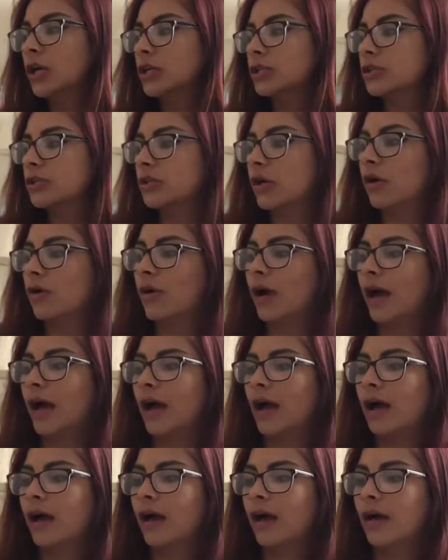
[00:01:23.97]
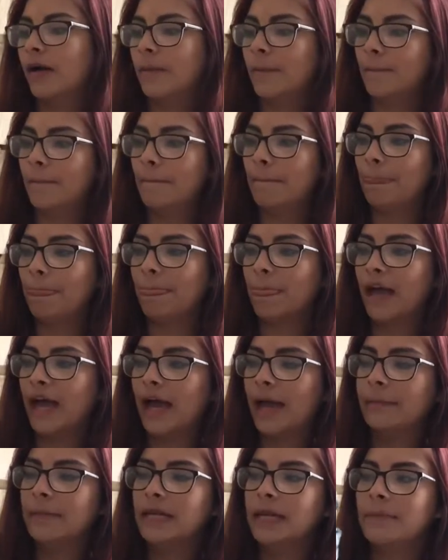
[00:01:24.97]
So I'm
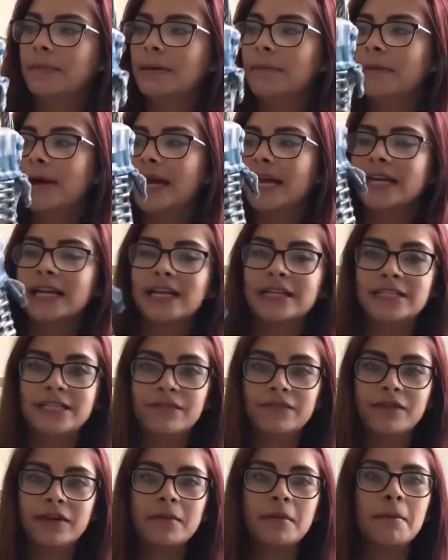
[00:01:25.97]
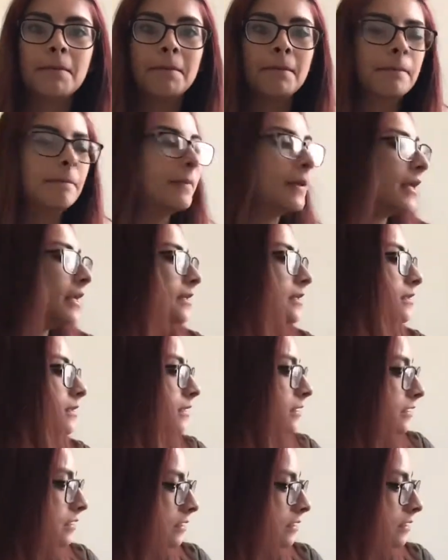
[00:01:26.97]
gonna be buying a different bin.